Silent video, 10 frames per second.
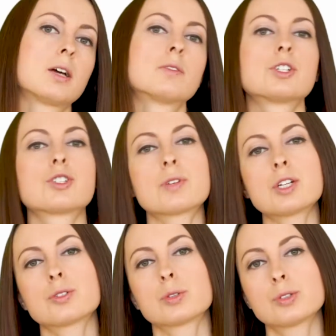
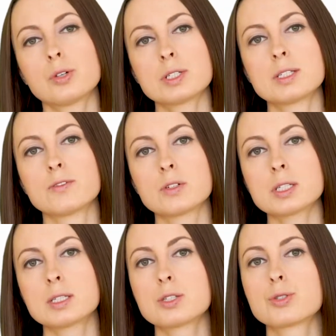Registration authority
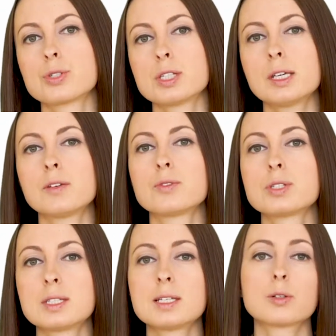first needs to see if you
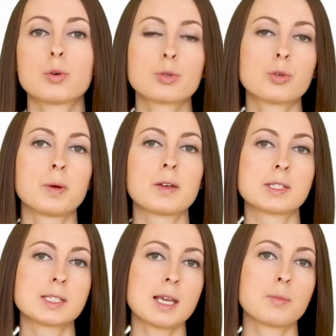still occupy
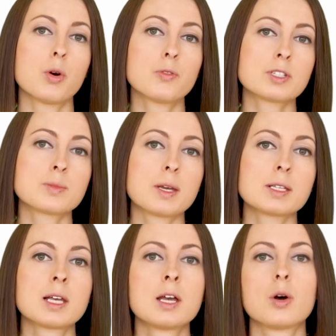the same office
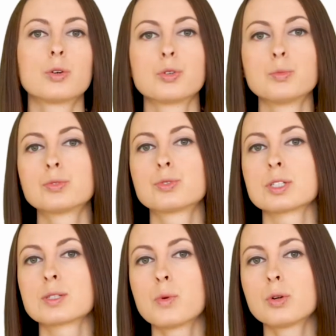space or you move to
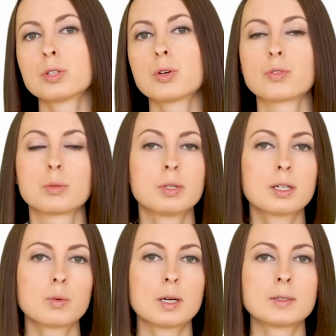a smaller or a
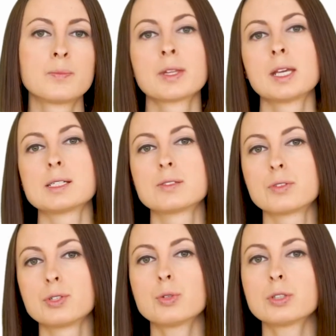bigger one, as the
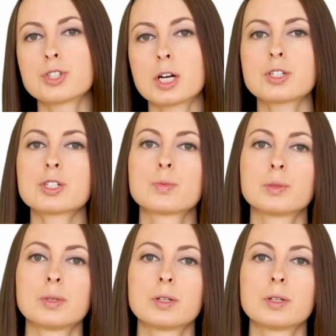renewal charges will